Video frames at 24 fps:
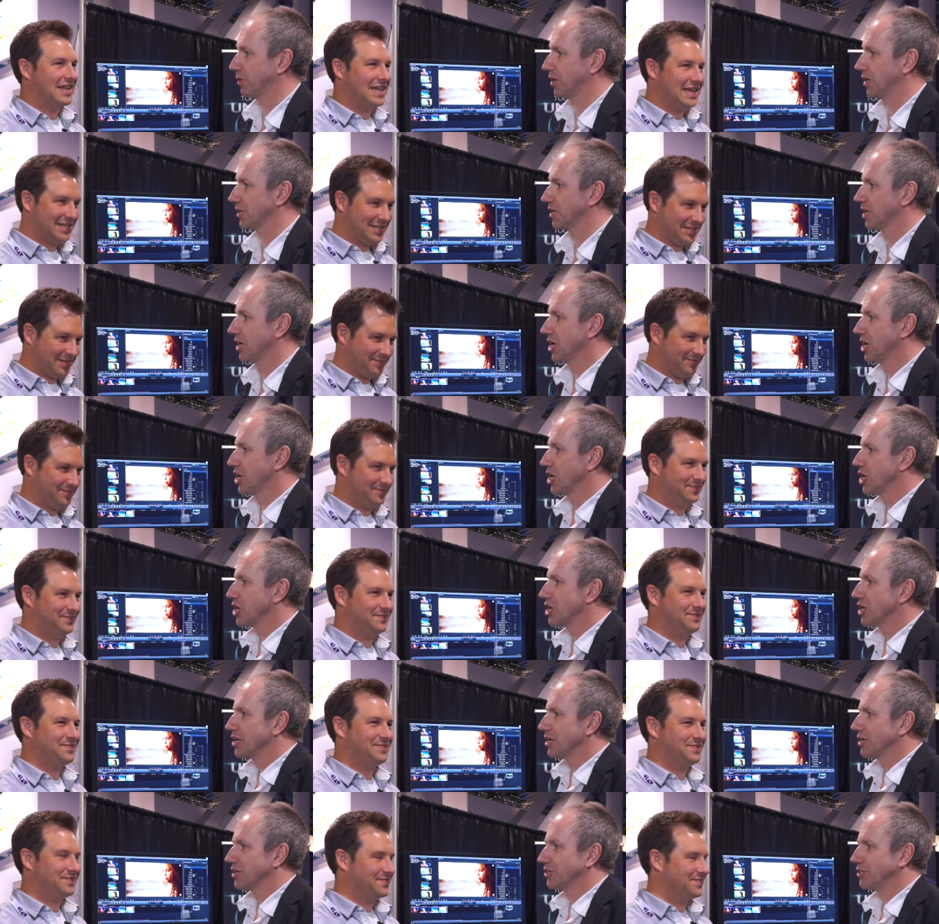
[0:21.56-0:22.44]
Speaker 1: but
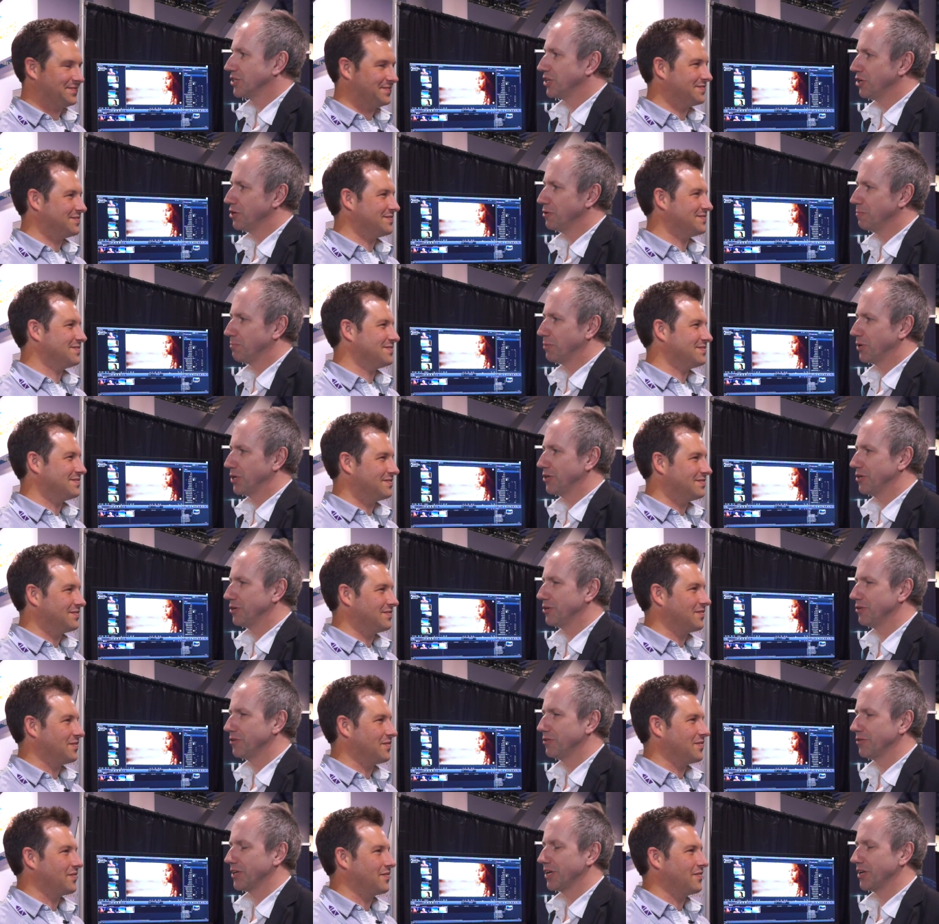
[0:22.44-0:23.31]
New
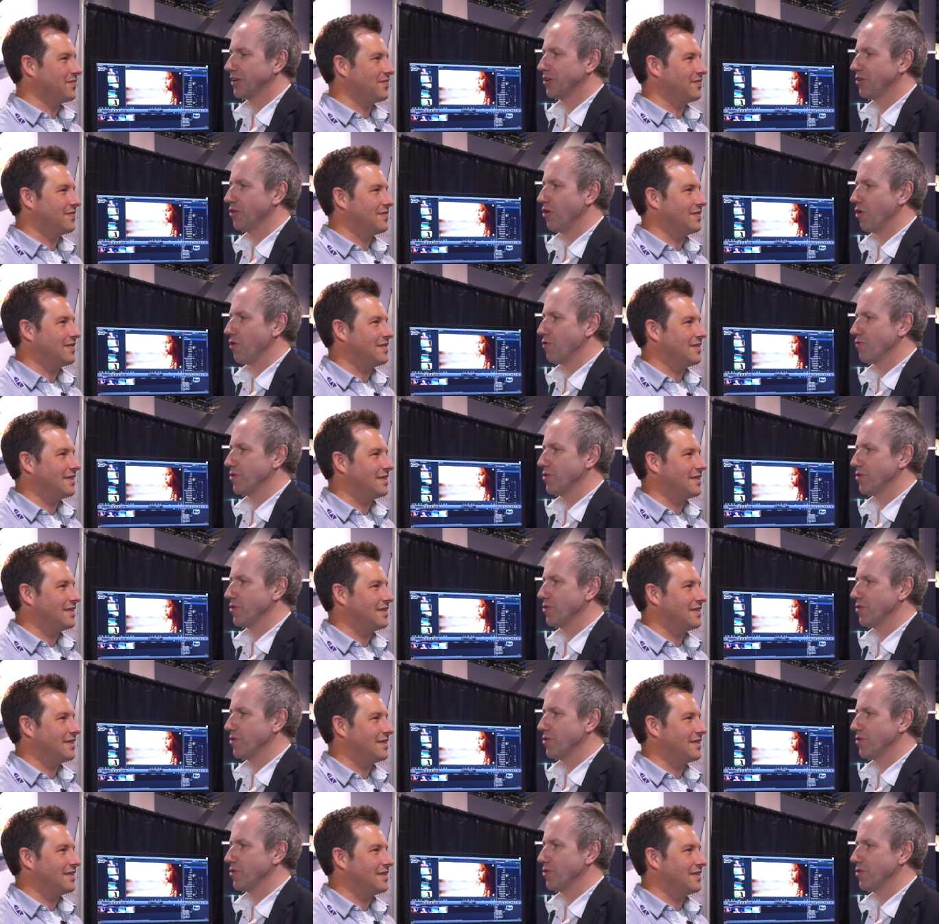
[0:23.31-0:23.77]
Blue, they're not